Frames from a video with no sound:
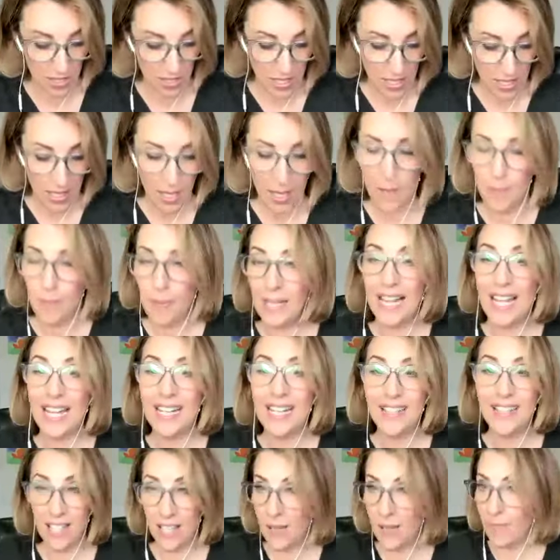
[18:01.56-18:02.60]
A bit
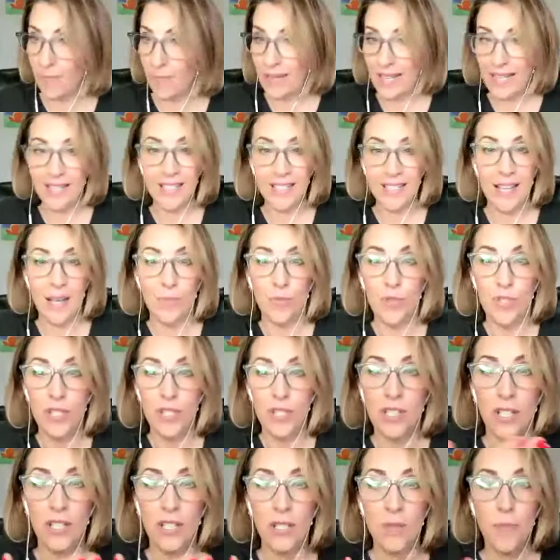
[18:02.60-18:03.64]
later, a plate of
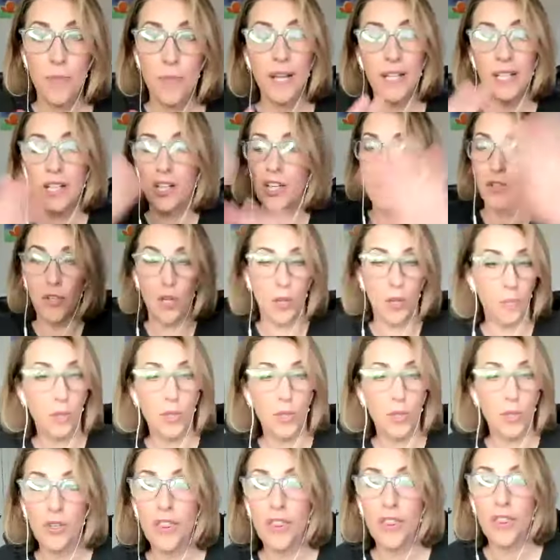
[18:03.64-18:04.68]
sandwiches goes by and I go, no, I'm
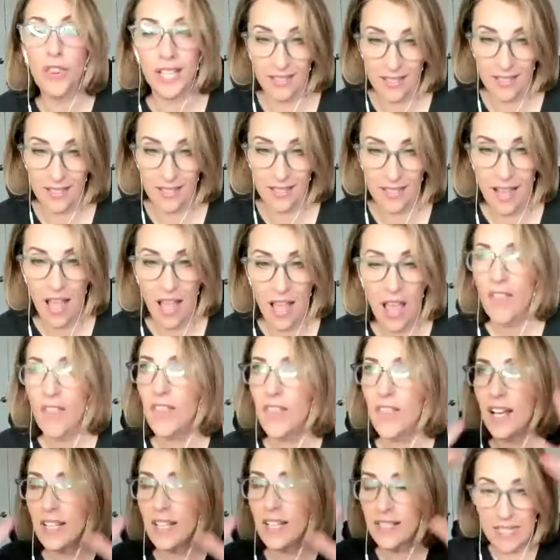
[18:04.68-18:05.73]
good, thanks.
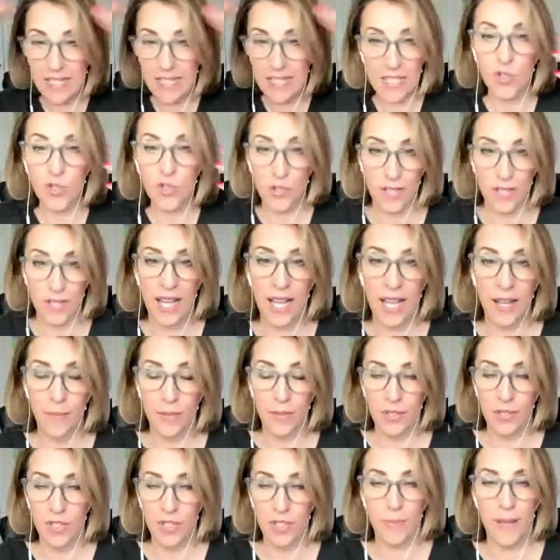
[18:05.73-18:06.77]
That's literally how
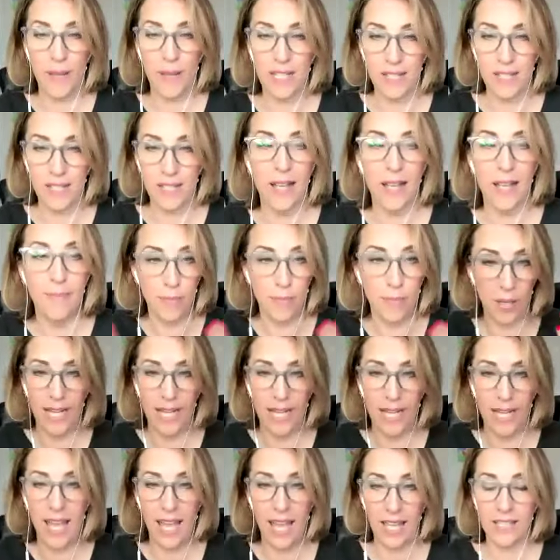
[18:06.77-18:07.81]
much space in my
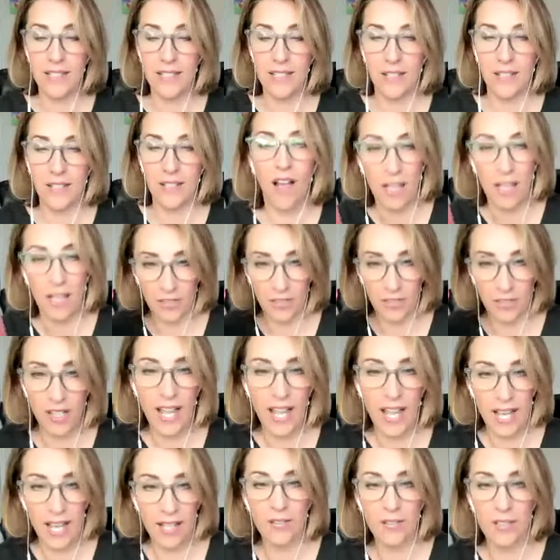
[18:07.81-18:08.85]
head I rent
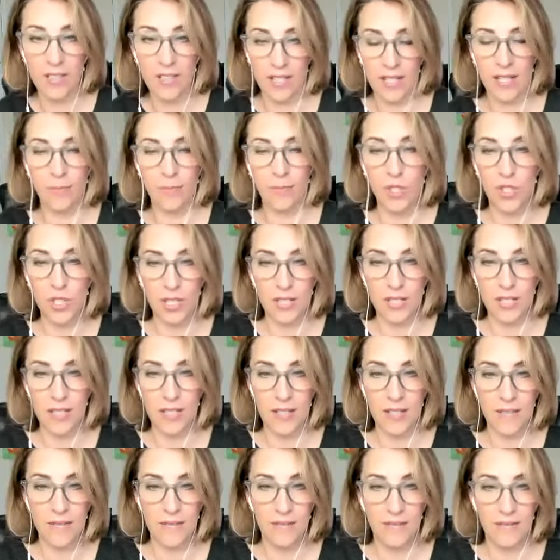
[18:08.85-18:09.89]
out to sandwiches.
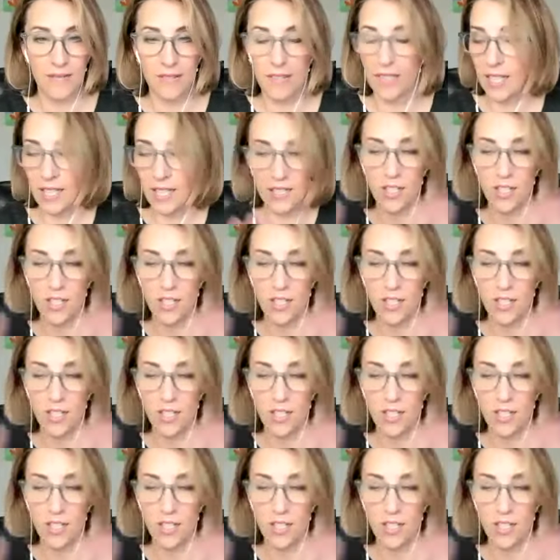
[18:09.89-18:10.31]
Like,